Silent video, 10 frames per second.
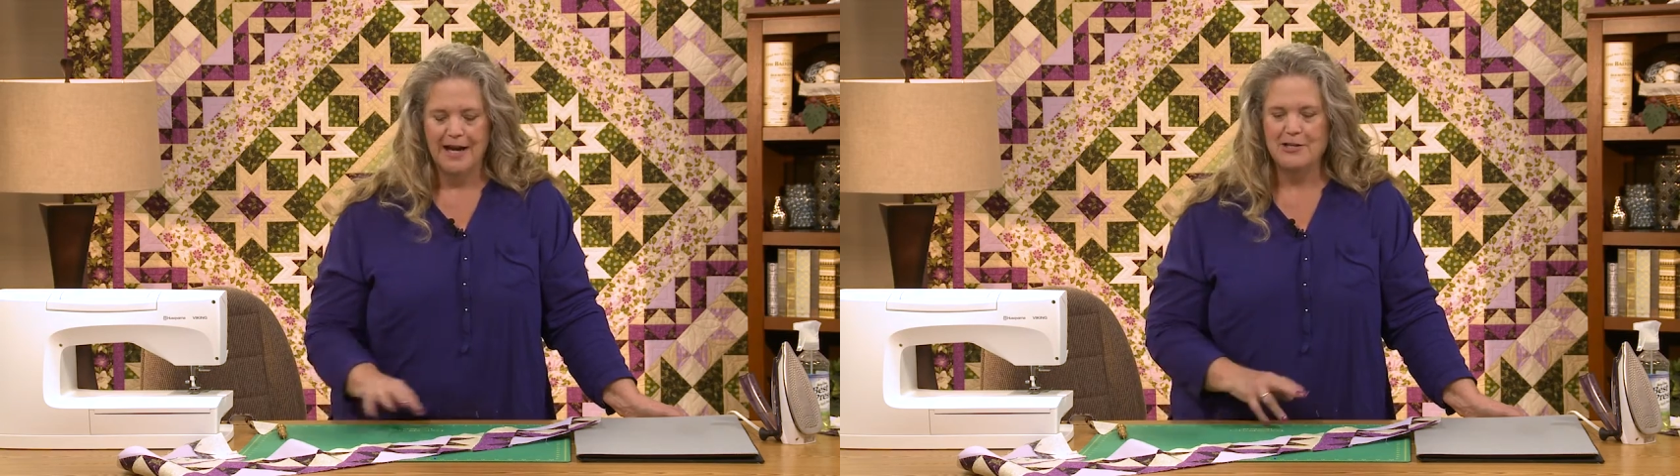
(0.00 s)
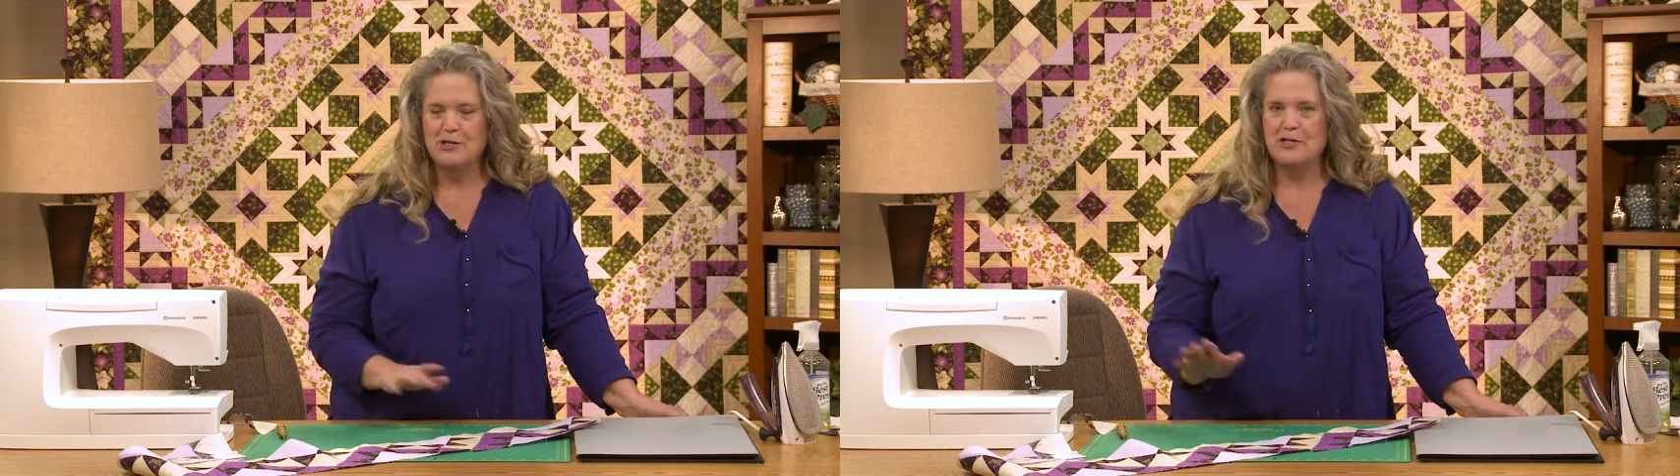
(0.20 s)

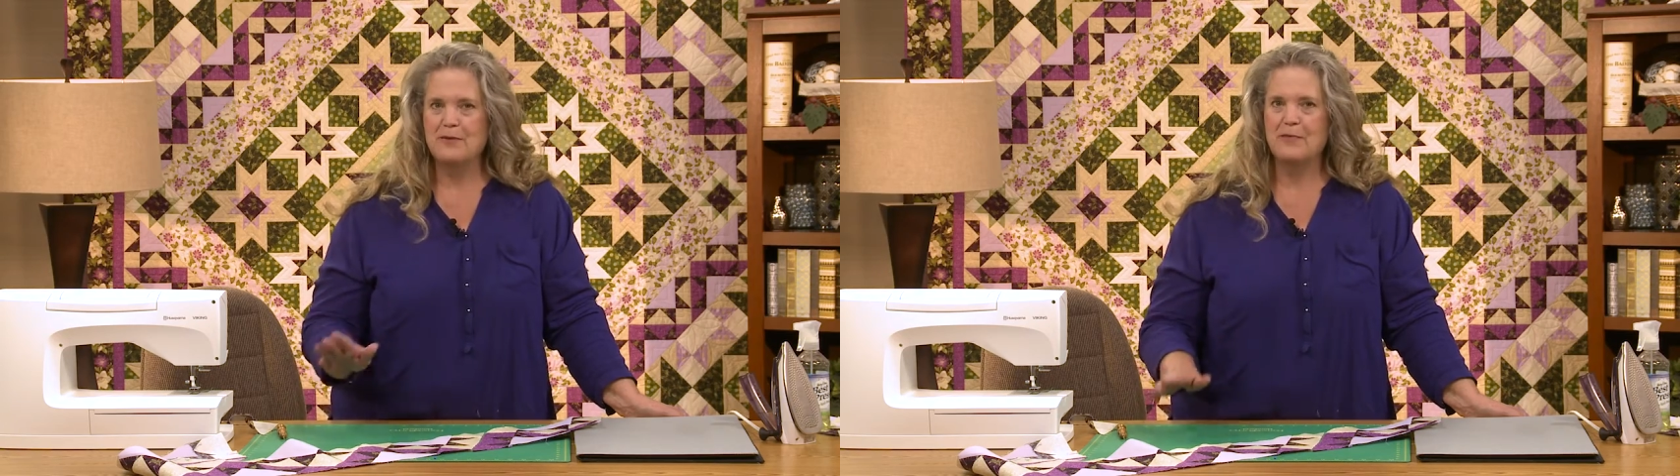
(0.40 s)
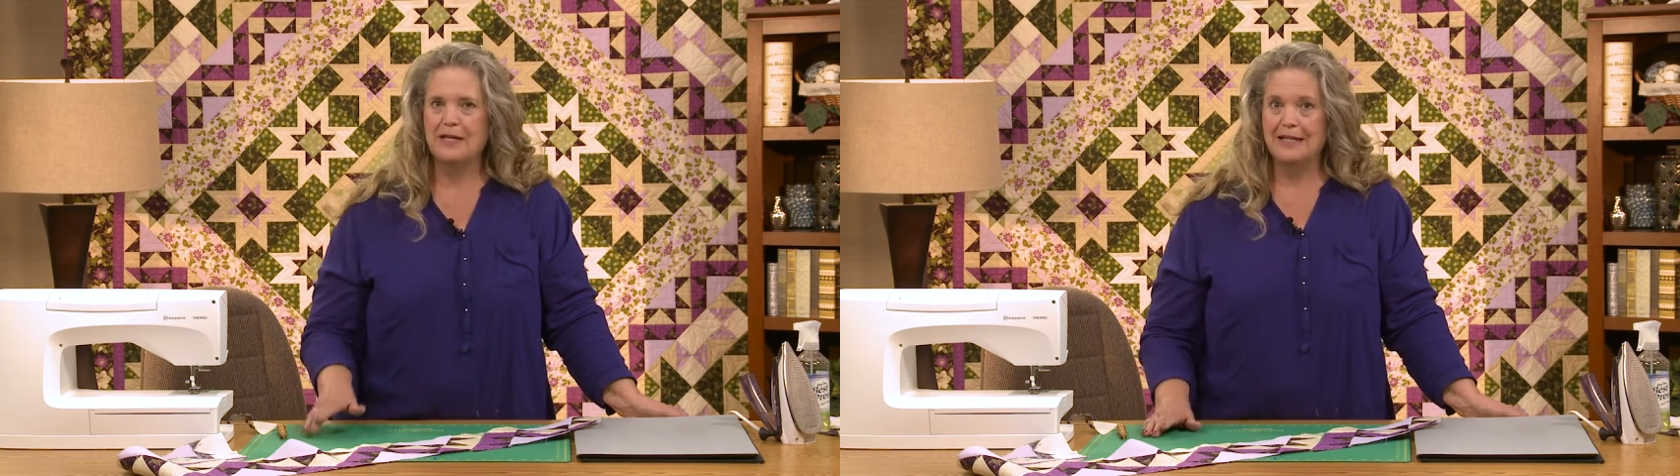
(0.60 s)
and just
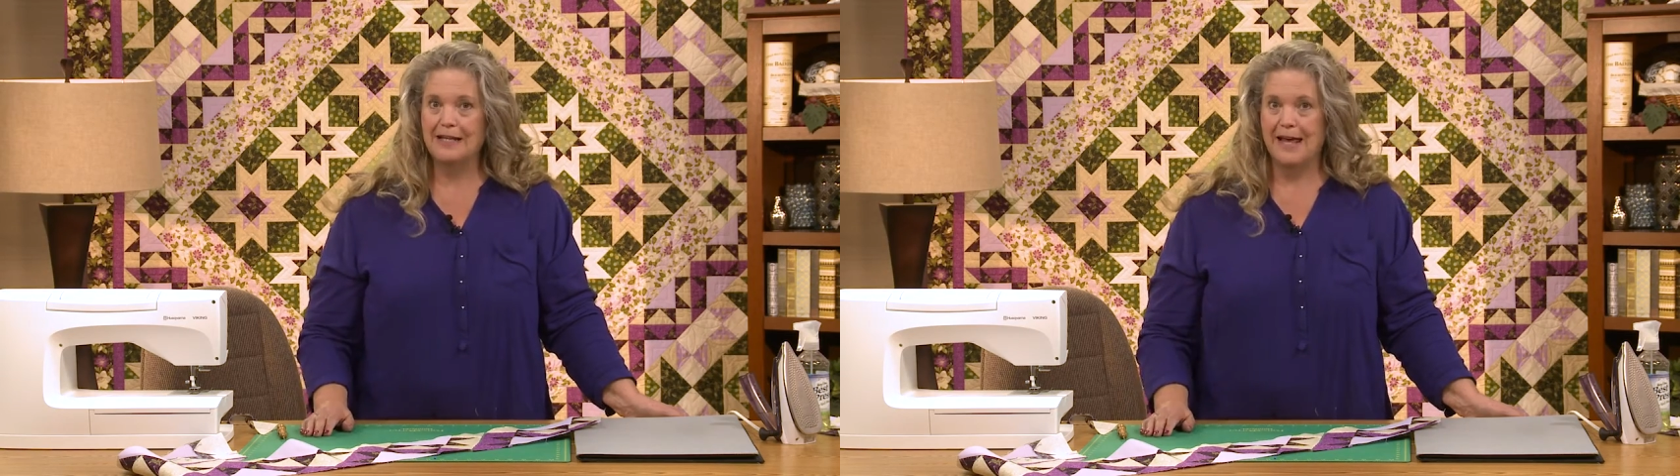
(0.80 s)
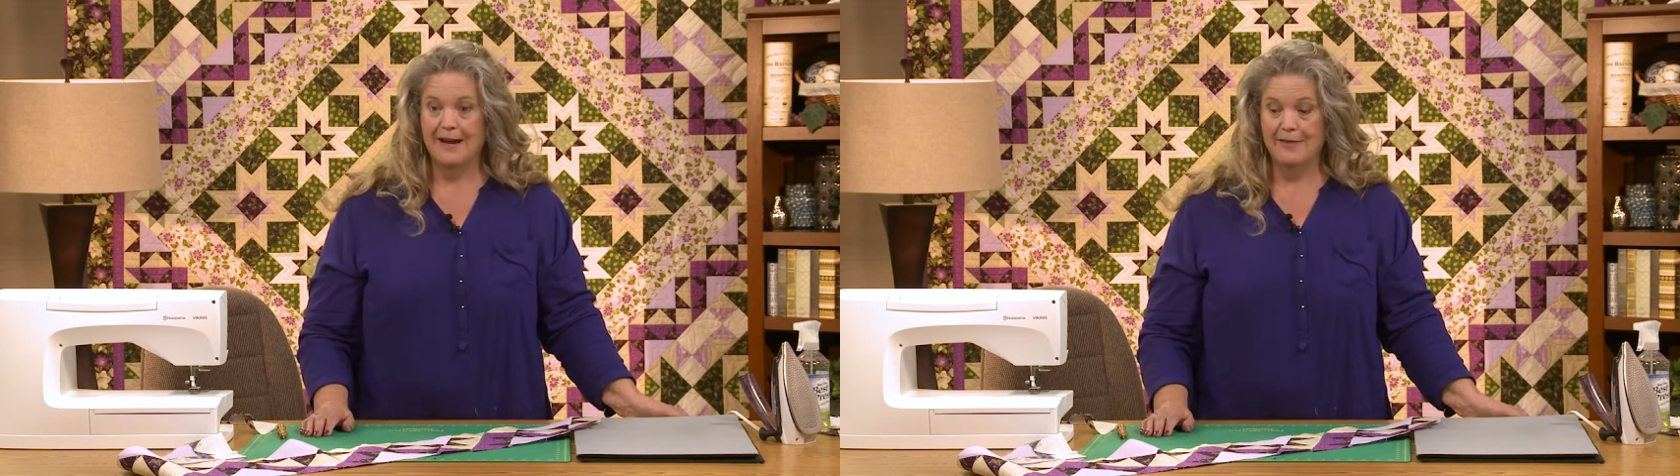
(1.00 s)
something a
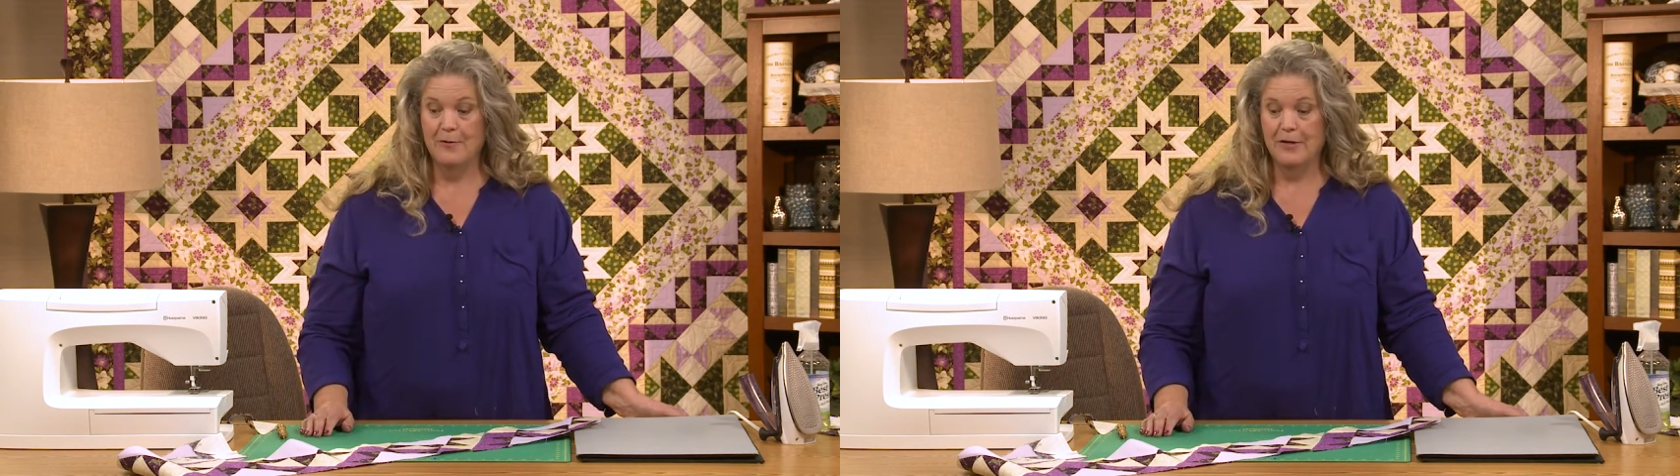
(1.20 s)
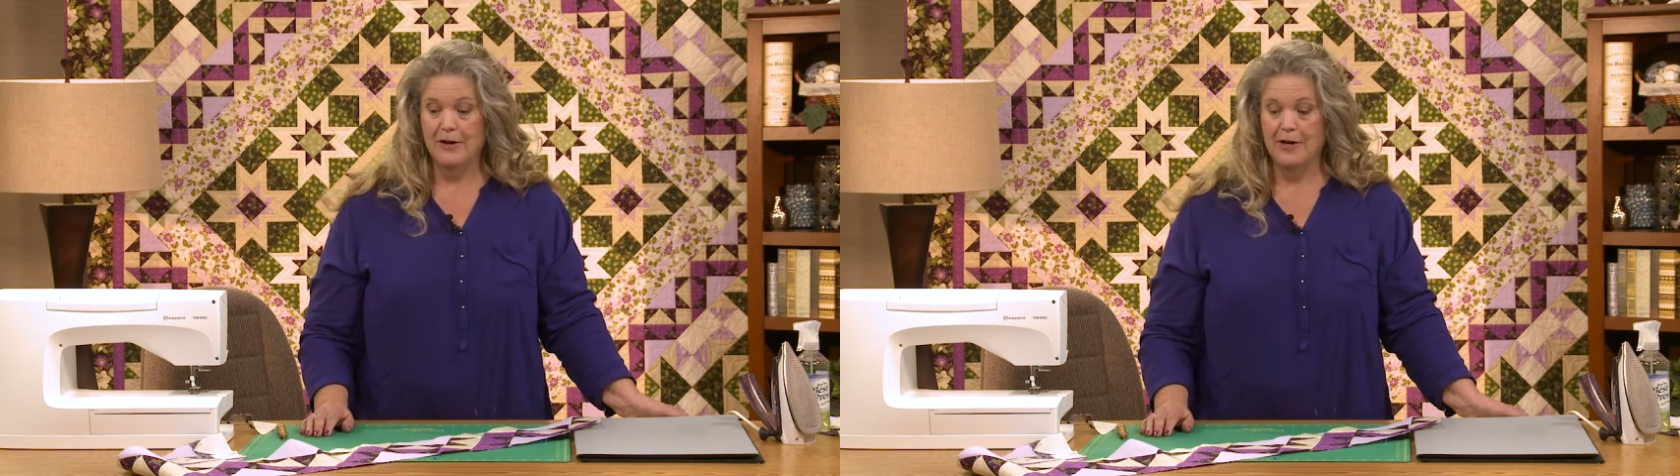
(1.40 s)
little out of the
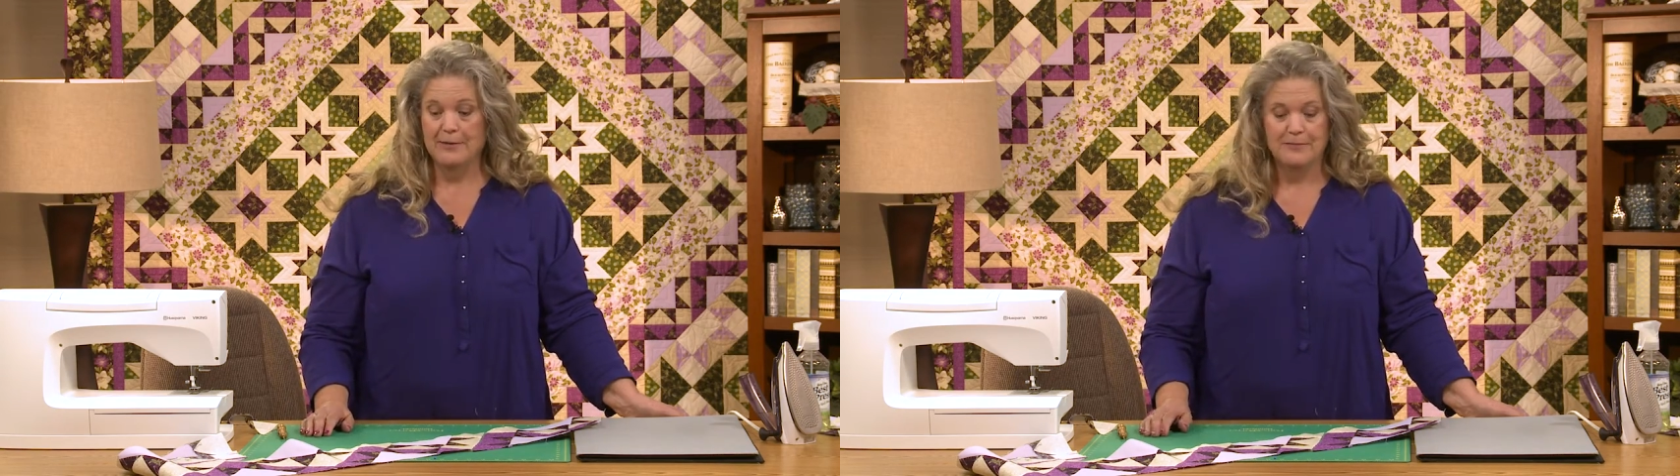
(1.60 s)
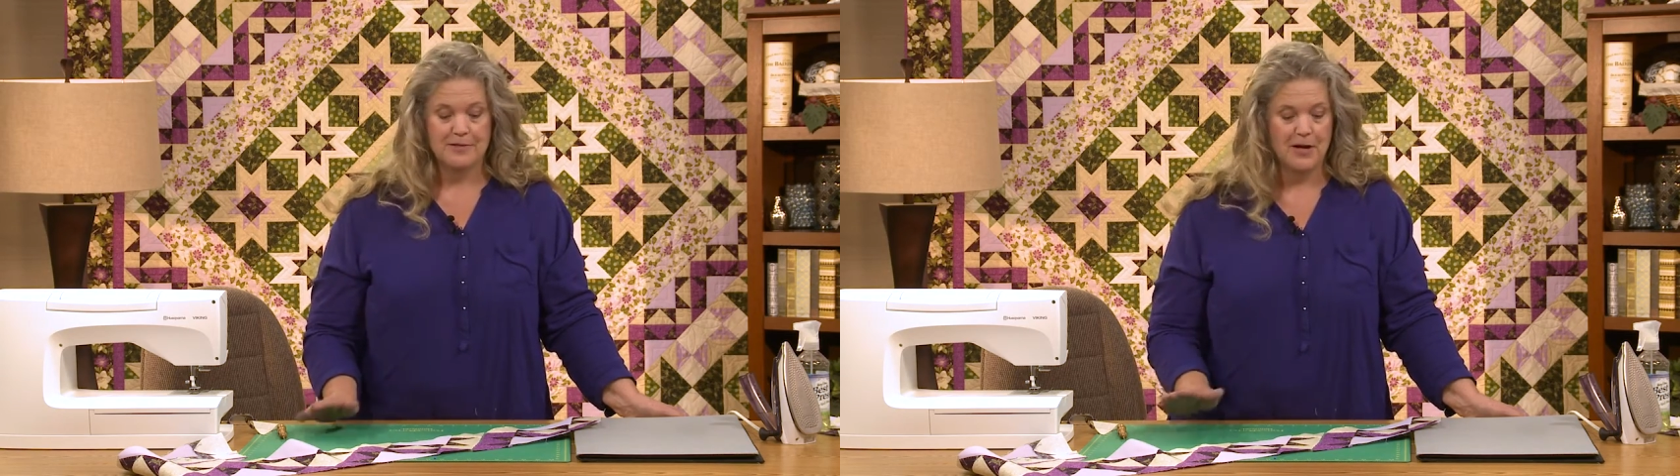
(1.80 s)
ordinary.
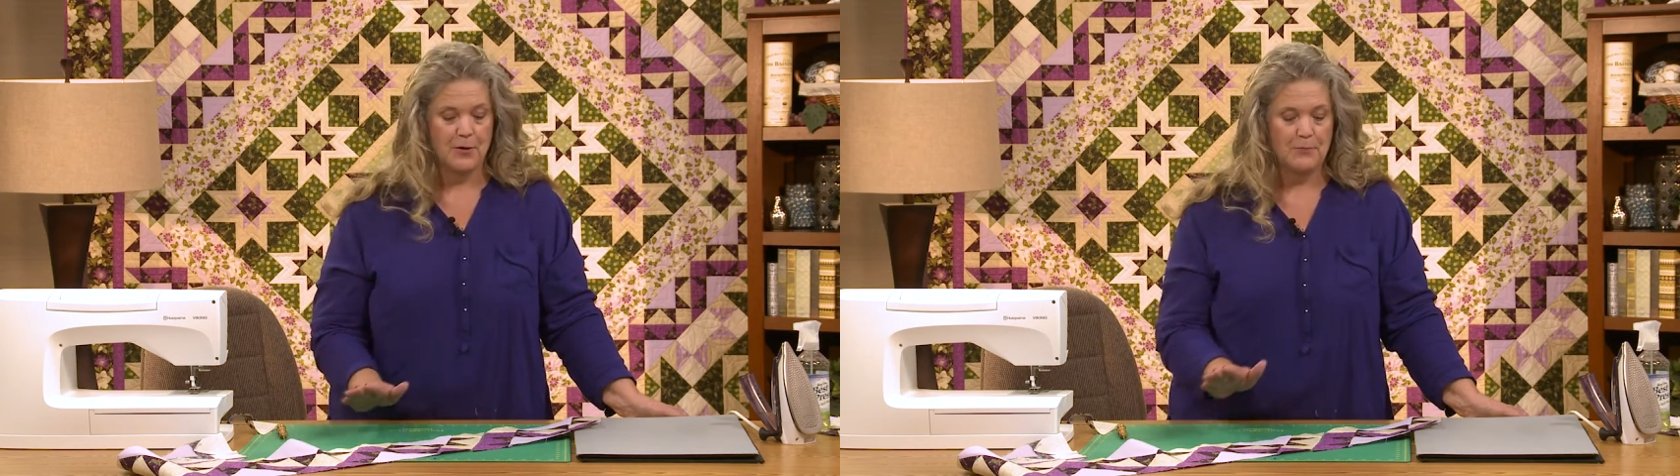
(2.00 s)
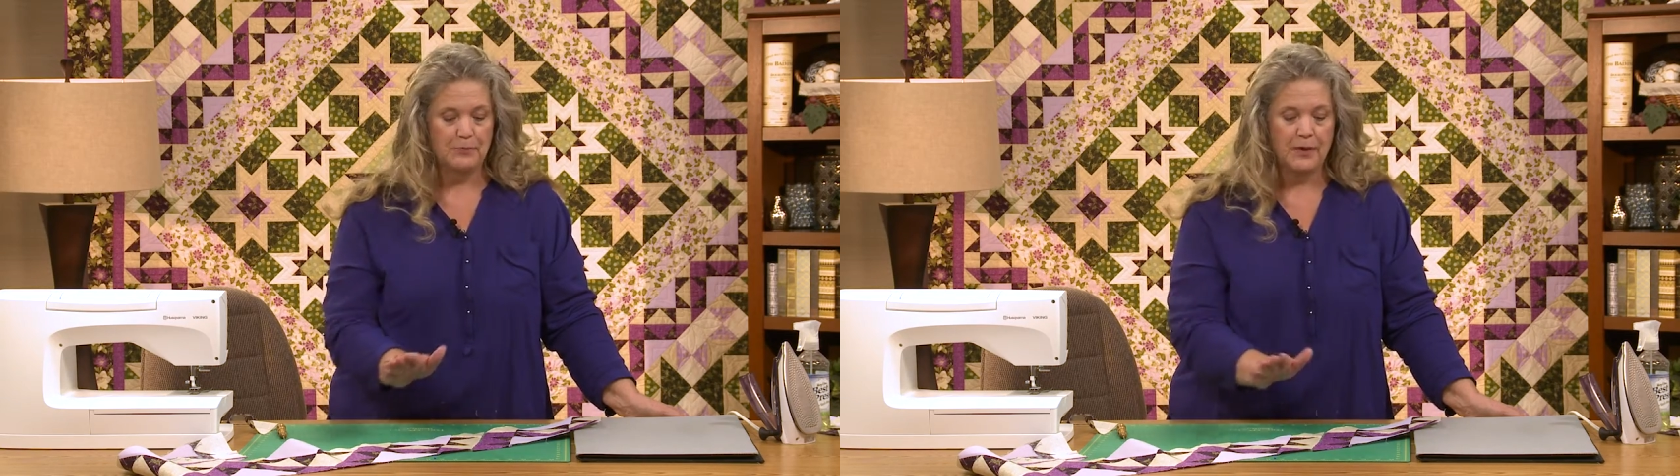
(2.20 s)
So